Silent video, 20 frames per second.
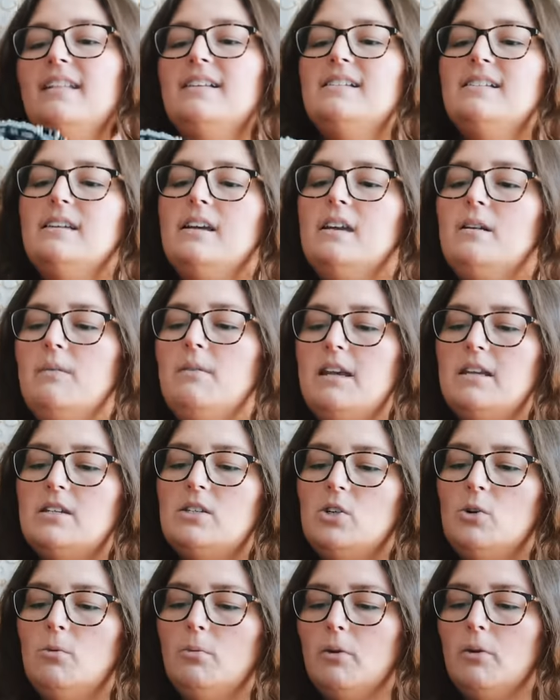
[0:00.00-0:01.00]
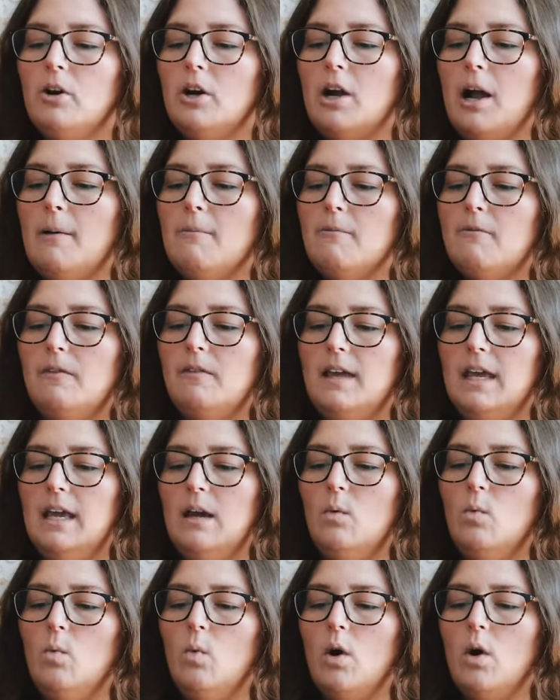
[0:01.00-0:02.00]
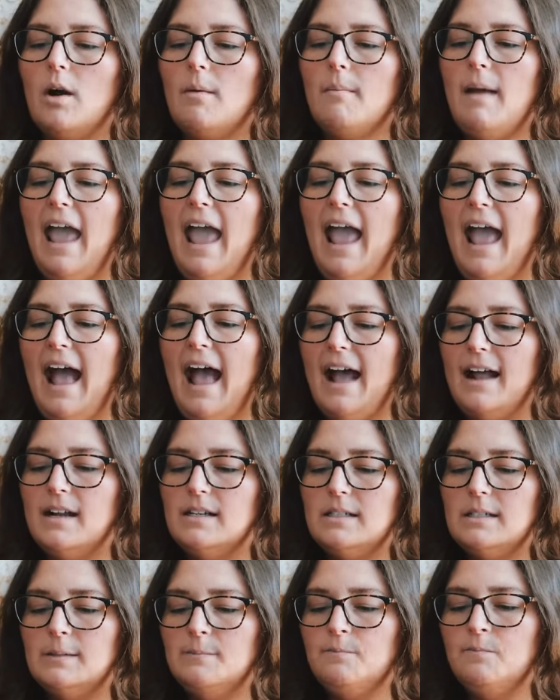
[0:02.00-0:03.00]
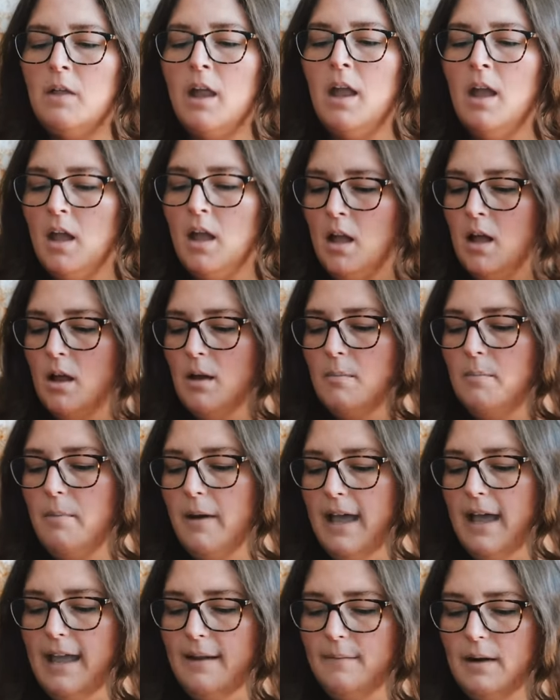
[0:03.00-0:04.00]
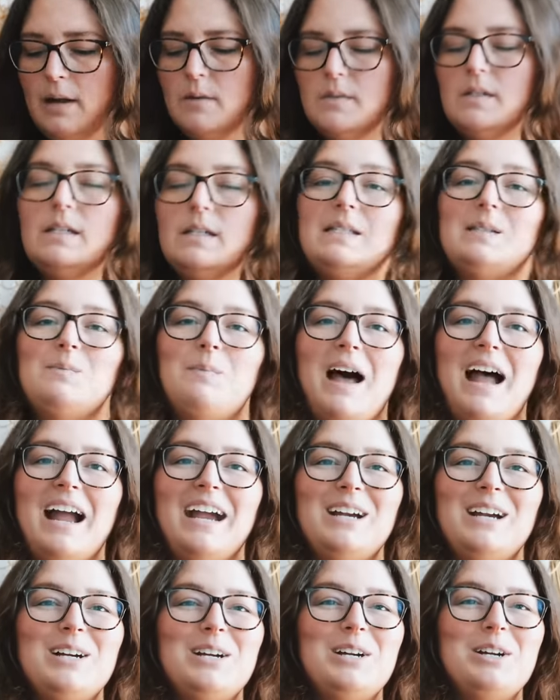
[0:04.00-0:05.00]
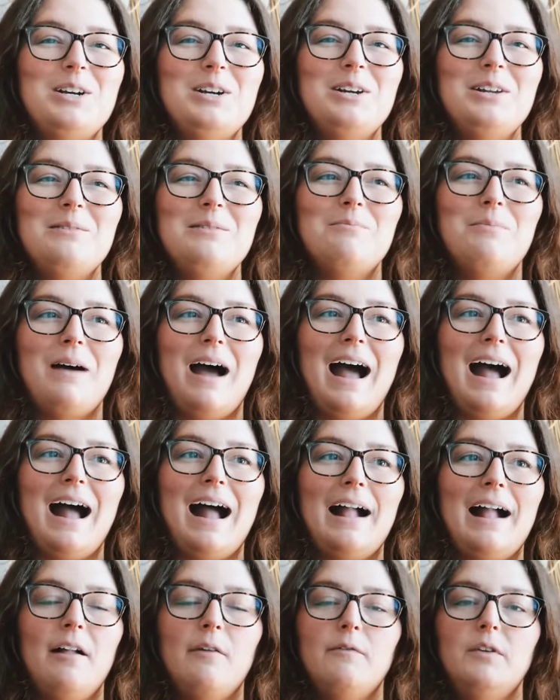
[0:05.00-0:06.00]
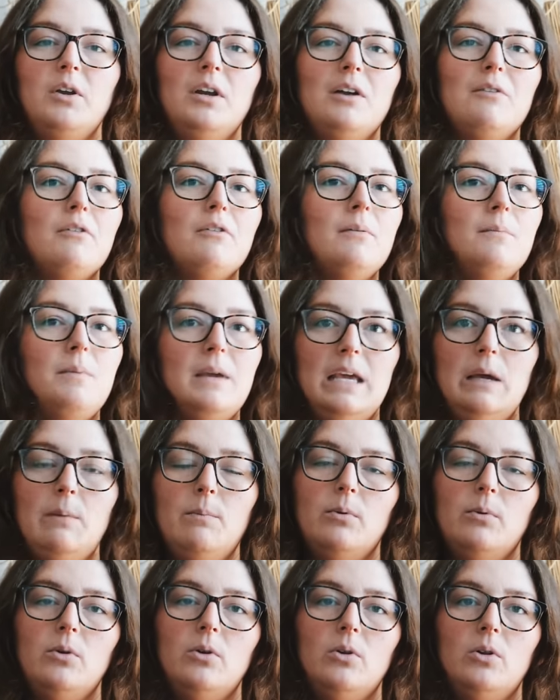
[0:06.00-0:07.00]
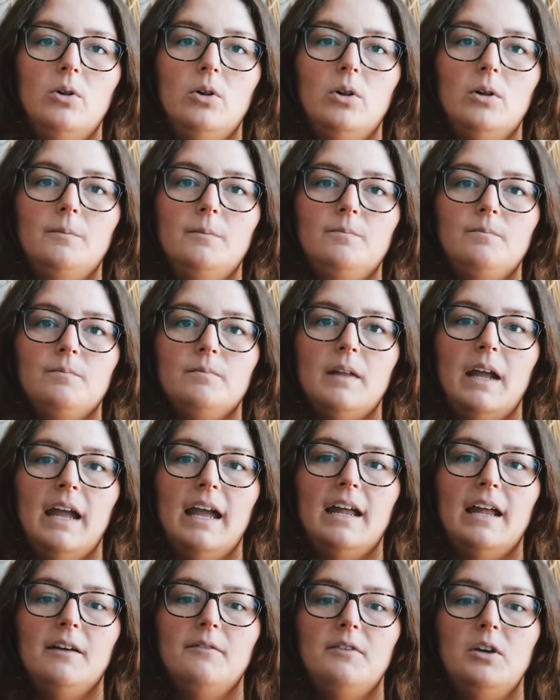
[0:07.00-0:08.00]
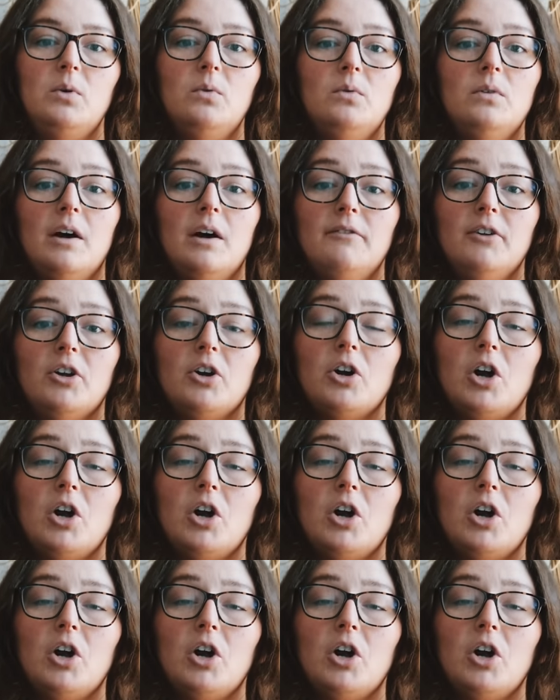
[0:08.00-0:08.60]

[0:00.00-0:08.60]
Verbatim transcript: this is going to be a super comfy, warm hat. But I was inspired by a few different people and a few of your